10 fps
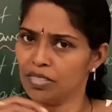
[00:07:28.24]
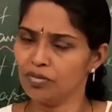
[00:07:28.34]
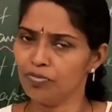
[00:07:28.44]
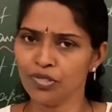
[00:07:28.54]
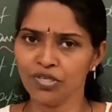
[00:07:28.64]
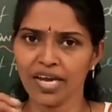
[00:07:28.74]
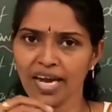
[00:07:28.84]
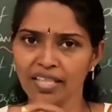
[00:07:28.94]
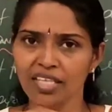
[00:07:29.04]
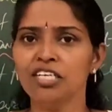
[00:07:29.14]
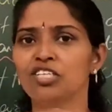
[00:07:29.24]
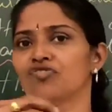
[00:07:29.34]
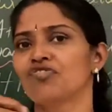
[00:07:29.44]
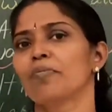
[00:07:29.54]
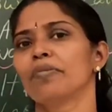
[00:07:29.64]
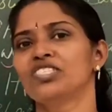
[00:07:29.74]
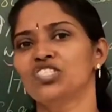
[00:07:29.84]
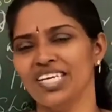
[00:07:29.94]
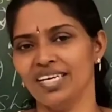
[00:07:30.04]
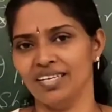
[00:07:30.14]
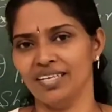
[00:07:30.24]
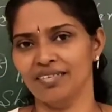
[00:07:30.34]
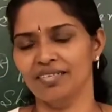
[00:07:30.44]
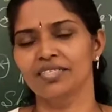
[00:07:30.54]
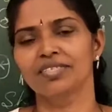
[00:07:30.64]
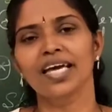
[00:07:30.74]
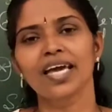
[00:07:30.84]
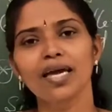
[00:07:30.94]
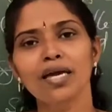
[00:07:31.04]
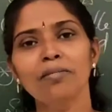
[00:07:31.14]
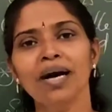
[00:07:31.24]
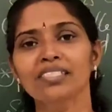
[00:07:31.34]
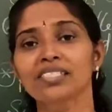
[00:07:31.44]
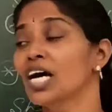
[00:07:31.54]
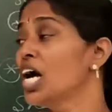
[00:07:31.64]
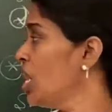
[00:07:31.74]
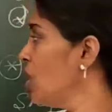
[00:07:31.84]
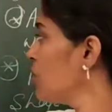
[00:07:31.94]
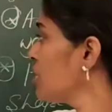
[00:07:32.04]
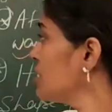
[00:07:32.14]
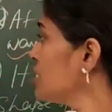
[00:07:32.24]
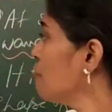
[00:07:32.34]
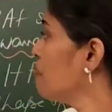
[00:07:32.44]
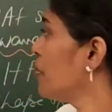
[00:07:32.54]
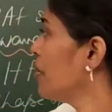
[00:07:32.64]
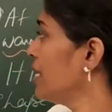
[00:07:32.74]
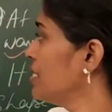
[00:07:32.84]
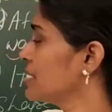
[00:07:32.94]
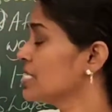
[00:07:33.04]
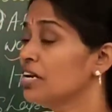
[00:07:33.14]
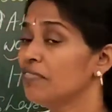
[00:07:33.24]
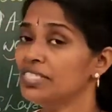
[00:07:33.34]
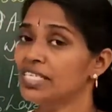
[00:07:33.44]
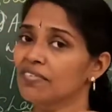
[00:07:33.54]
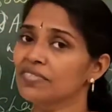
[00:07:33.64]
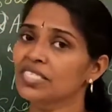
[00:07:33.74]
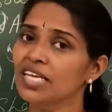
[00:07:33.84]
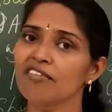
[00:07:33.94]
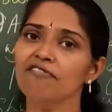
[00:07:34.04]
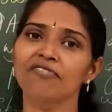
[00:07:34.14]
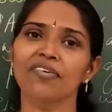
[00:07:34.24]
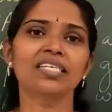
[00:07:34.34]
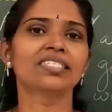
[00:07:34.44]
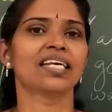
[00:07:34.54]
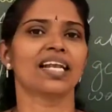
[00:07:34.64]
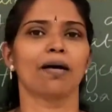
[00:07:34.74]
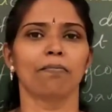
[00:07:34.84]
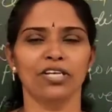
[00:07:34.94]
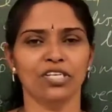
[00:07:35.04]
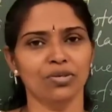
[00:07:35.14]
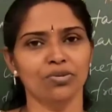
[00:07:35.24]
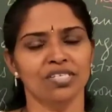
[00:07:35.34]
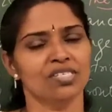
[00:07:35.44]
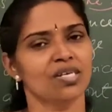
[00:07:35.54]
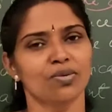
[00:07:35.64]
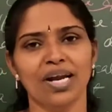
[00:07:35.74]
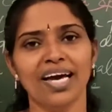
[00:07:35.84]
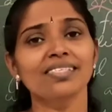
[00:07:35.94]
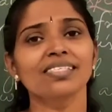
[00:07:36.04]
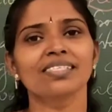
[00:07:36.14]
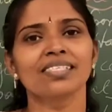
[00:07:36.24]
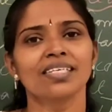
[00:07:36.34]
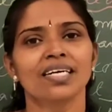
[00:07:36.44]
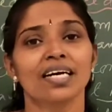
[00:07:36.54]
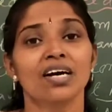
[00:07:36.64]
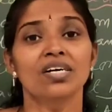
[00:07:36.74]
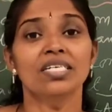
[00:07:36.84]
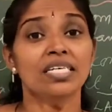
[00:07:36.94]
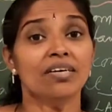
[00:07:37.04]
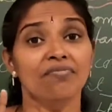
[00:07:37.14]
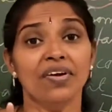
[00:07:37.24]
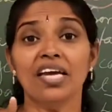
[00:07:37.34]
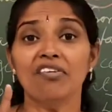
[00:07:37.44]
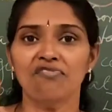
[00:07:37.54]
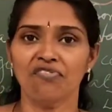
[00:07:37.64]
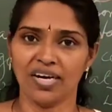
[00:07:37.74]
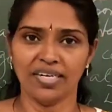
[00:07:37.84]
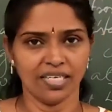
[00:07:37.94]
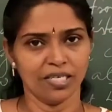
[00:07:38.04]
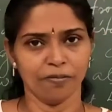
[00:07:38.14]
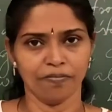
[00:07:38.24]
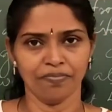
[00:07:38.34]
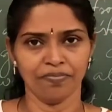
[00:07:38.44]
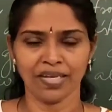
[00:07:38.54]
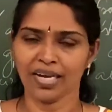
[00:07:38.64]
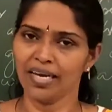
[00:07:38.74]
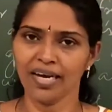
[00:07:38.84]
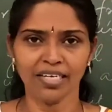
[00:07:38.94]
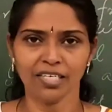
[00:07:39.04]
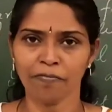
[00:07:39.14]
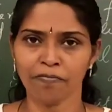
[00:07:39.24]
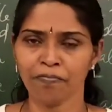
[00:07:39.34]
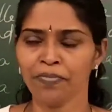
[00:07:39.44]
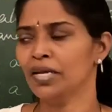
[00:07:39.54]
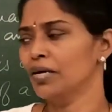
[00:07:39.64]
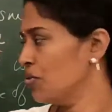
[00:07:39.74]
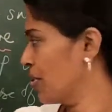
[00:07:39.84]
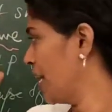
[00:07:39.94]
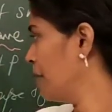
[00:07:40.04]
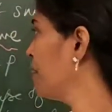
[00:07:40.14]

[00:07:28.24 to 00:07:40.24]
put together to form a chain. Same as locus of points which have same phase and amplitude is known as wavefront. Clear? Okay.